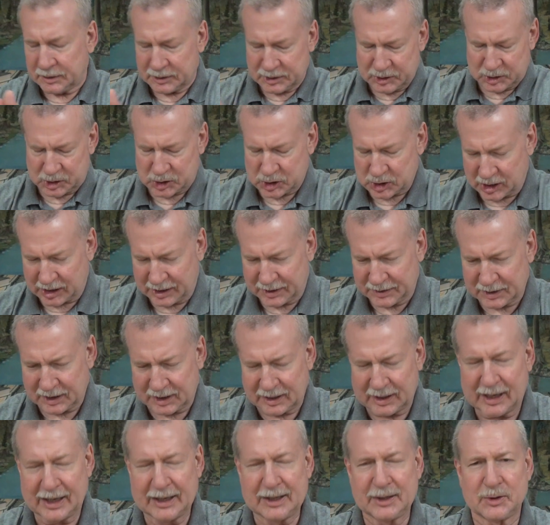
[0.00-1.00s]
Shine the
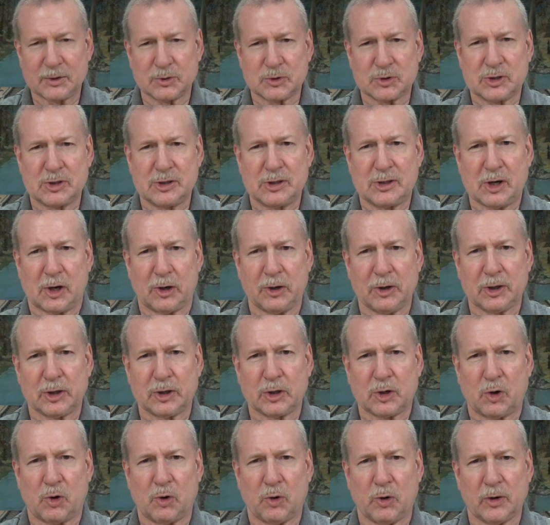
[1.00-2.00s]
light in those
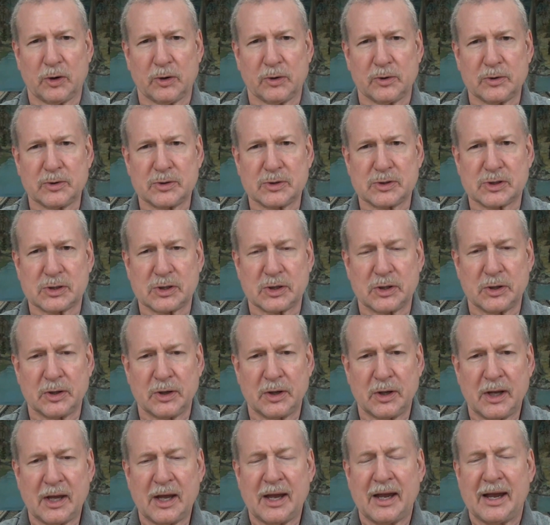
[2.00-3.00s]
dark corners.
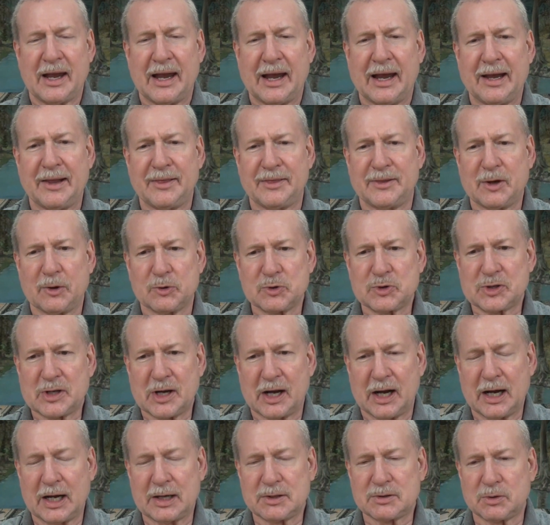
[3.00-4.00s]
In those
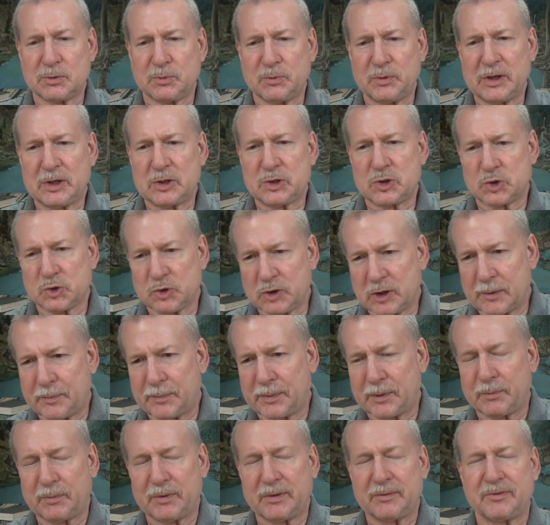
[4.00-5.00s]
times when we
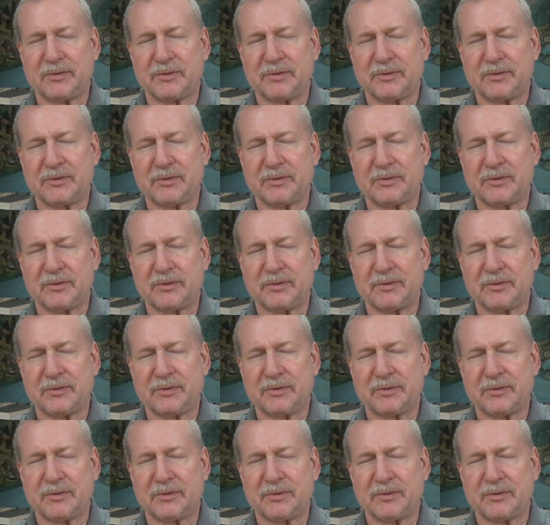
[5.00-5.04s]
trip and we